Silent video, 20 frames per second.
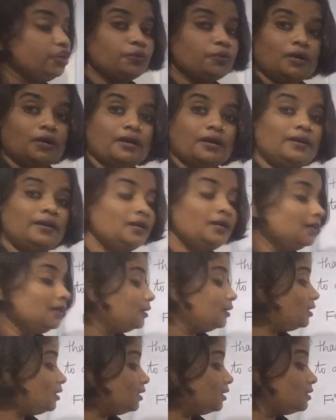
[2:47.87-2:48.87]
your,
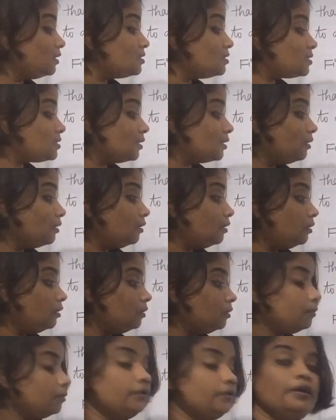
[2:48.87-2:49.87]
his,
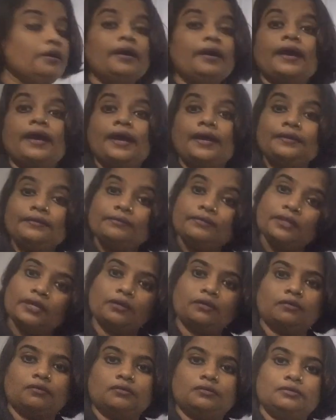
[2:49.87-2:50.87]
her and
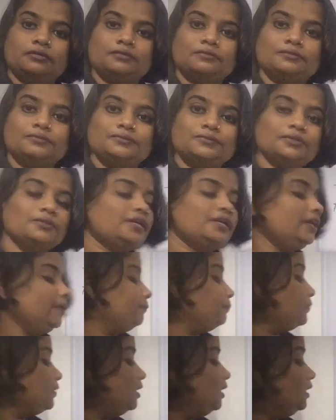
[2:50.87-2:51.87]
their.
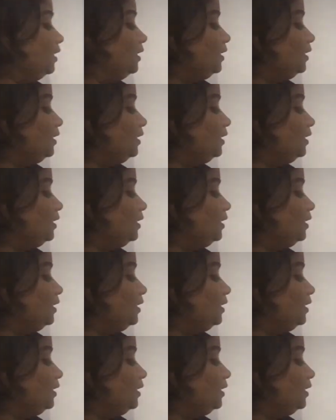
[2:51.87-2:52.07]
Okay,